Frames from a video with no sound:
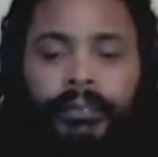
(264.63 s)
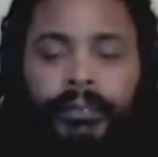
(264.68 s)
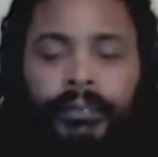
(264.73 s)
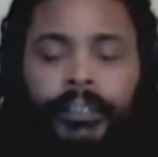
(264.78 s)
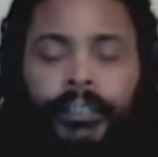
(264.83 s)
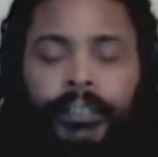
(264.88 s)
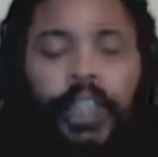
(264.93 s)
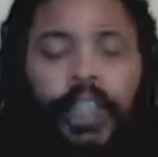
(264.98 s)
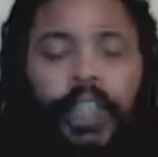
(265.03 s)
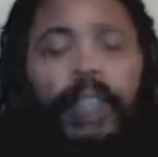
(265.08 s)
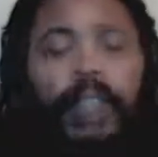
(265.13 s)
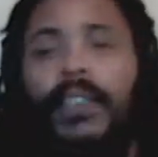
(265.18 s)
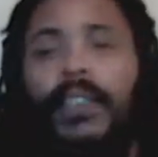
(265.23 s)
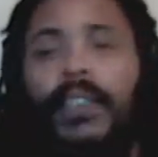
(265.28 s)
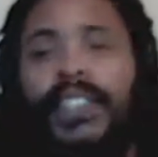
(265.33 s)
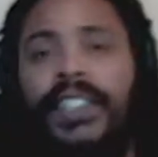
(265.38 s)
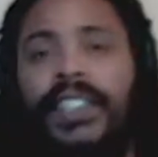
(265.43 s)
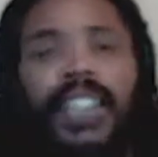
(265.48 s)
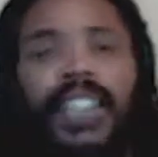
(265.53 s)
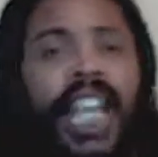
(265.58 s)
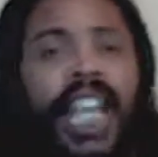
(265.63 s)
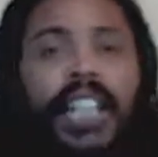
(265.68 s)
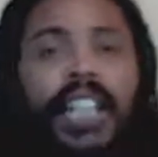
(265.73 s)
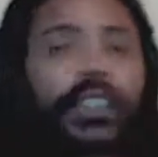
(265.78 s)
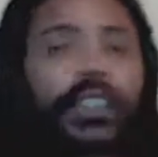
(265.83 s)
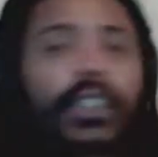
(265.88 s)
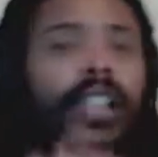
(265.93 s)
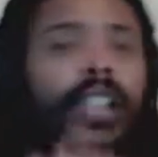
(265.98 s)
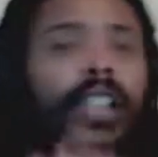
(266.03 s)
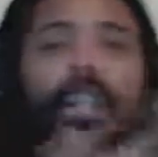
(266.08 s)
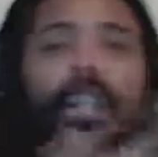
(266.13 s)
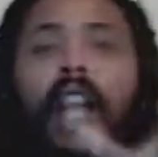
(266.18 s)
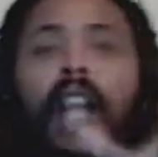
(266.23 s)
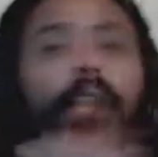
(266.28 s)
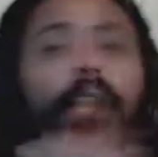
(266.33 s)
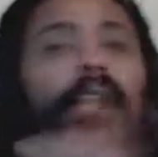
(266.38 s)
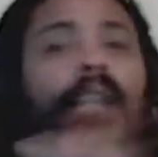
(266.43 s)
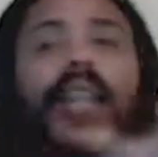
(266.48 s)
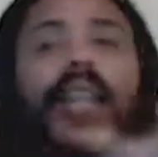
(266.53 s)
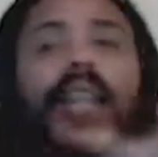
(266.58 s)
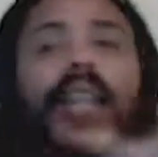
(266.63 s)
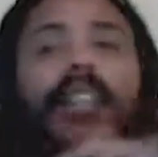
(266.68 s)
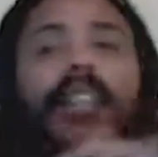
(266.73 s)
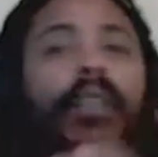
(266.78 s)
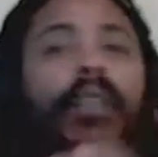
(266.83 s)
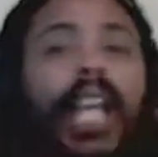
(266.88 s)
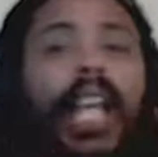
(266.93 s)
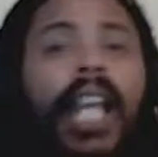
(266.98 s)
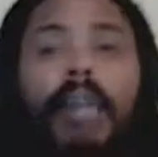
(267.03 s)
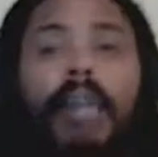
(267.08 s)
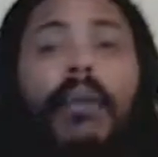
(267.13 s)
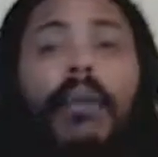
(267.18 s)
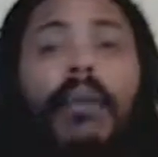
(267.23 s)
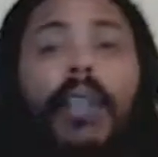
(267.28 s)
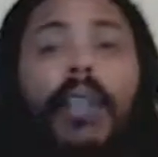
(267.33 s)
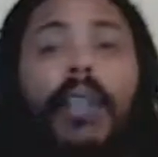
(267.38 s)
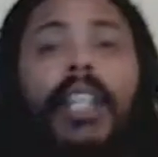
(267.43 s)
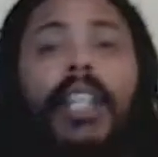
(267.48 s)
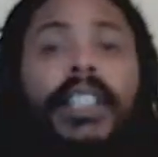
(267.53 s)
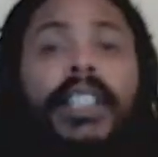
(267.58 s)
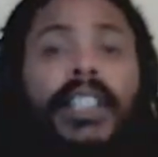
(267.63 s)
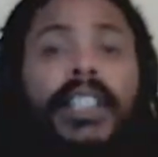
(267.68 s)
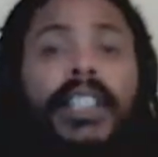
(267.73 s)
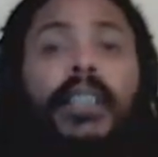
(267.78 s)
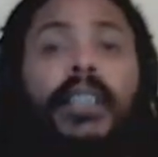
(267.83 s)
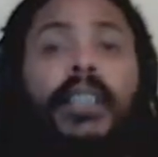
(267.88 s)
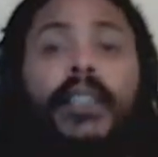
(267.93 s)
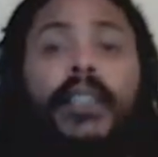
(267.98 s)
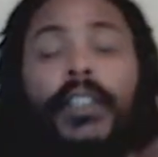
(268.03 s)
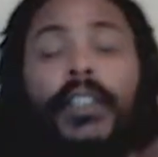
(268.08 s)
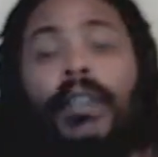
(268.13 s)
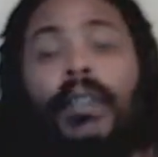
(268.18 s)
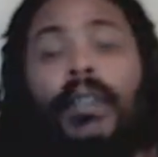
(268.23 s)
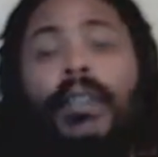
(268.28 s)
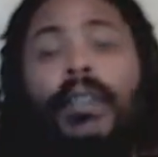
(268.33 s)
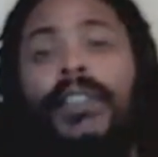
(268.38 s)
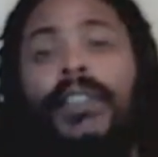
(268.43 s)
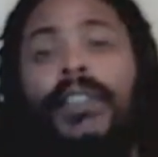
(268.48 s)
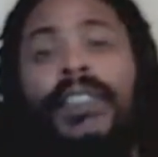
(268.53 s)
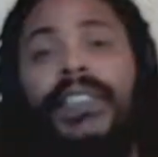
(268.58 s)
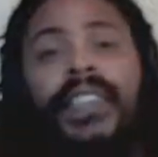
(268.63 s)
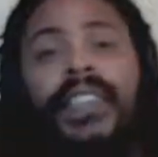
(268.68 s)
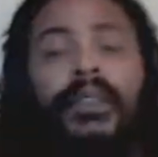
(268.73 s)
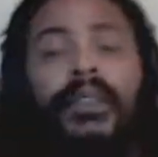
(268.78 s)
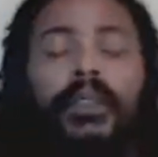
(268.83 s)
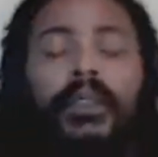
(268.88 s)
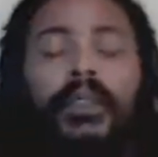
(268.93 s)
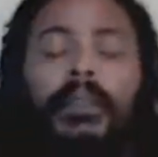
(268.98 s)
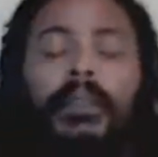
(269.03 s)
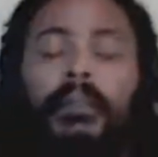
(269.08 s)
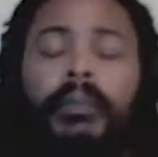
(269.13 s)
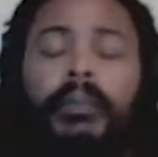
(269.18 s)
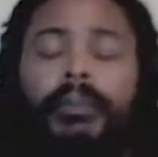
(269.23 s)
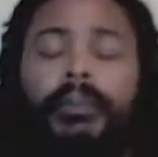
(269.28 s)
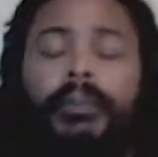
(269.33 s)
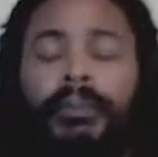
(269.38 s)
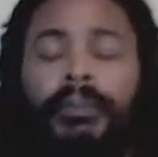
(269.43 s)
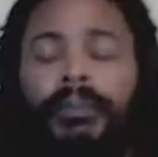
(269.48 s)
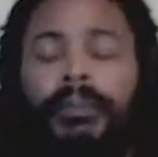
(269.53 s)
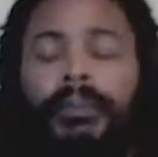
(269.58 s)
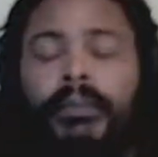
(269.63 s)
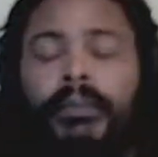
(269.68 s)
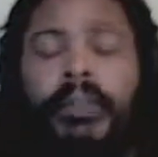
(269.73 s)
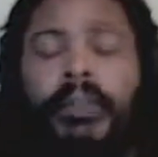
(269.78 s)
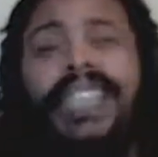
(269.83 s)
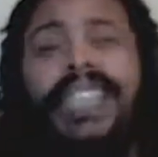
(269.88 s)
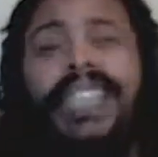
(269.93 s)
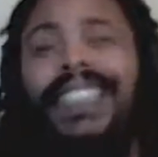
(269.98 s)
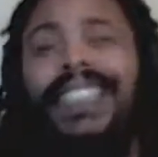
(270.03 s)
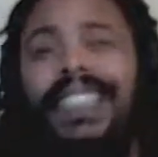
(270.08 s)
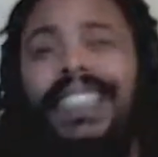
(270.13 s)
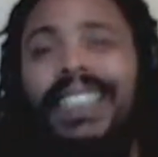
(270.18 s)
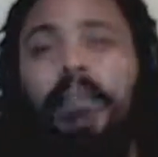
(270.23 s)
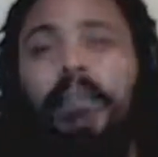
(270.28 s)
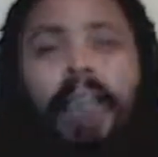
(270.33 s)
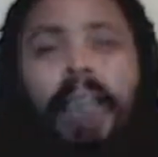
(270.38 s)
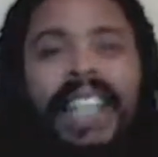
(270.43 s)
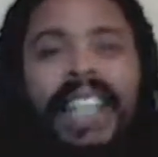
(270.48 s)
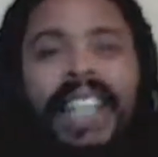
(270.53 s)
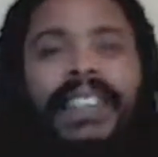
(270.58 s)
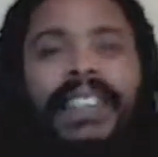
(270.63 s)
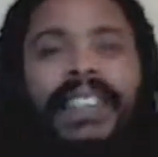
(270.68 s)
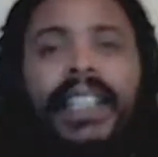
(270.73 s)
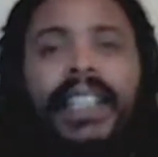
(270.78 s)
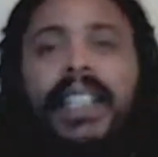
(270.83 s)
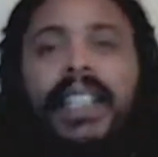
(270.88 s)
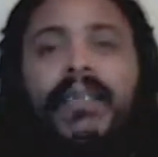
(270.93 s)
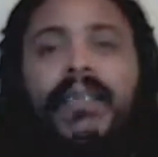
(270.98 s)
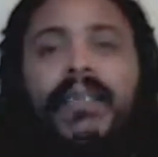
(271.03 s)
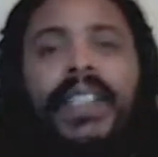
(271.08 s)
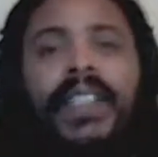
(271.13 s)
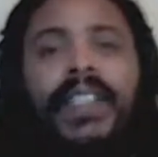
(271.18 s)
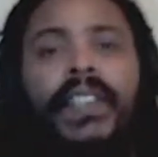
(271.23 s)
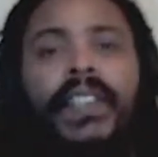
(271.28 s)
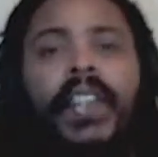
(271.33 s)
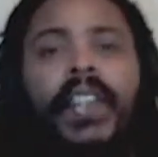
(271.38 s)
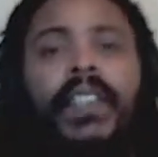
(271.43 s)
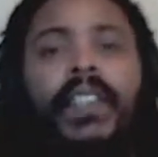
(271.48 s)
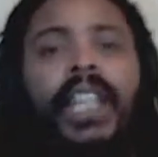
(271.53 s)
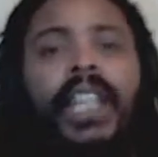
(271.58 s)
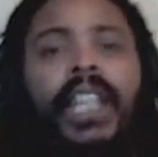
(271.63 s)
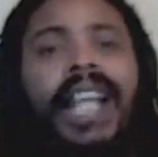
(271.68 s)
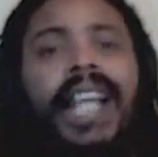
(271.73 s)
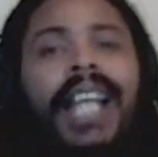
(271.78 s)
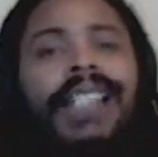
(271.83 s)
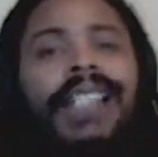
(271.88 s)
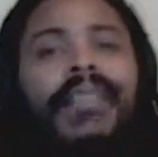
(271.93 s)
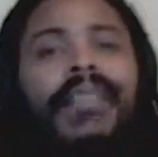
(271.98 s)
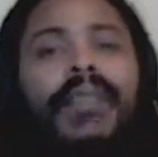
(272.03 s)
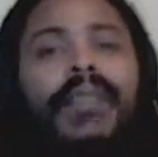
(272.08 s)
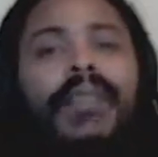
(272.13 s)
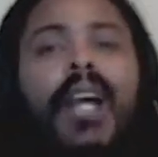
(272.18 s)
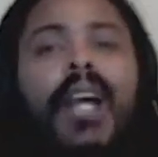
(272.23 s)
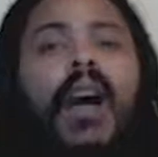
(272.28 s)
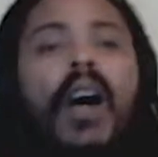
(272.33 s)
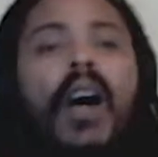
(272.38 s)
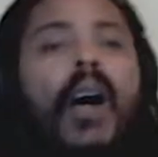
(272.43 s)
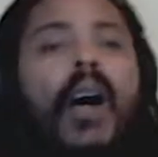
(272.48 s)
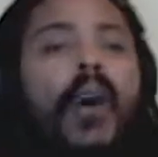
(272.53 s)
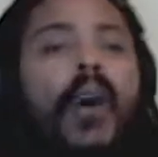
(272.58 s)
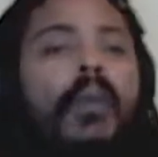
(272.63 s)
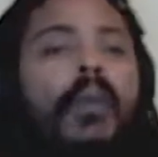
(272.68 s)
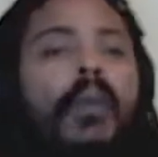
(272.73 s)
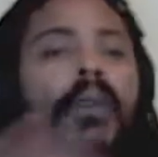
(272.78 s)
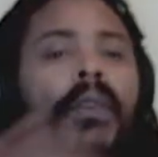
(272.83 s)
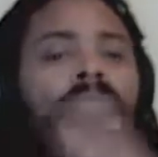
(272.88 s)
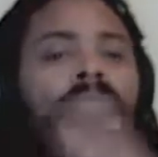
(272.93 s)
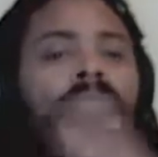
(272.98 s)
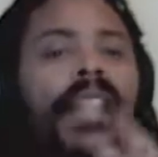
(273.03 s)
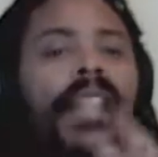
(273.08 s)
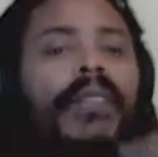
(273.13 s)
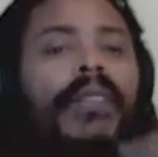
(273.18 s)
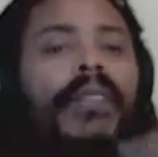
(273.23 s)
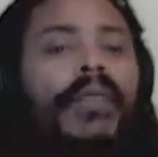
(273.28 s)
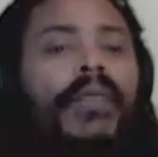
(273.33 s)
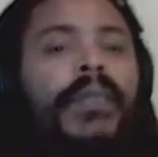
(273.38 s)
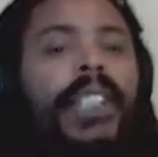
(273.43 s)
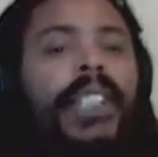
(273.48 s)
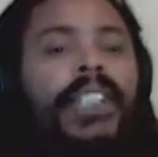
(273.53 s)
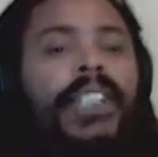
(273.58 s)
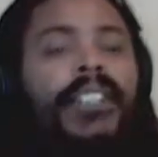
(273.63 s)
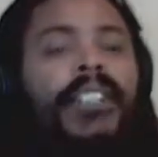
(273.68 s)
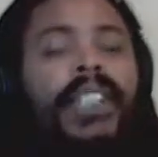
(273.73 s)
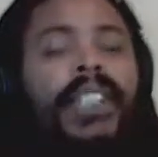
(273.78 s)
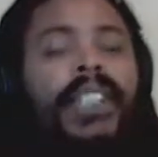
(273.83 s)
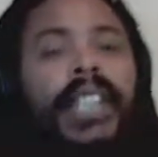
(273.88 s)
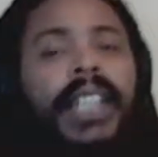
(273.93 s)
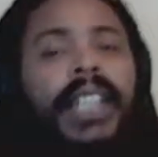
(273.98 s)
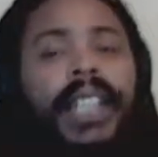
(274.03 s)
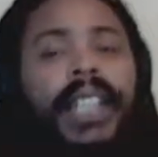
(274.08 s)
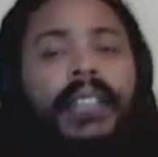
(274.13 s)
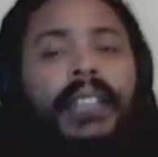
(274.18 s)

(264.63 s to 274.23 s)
Dark versus light, you could call it whatever you like, but we're going to stick with good versus evil because it's basic and it fits along the lines of almost every religion to date.